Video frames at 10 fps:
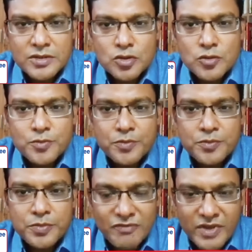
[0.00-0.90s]
to
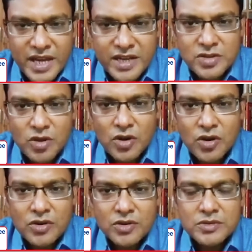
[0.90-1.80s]
prevent
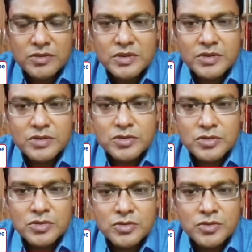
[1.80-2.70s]
or
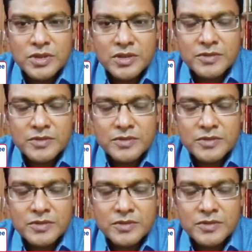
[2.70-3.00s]
to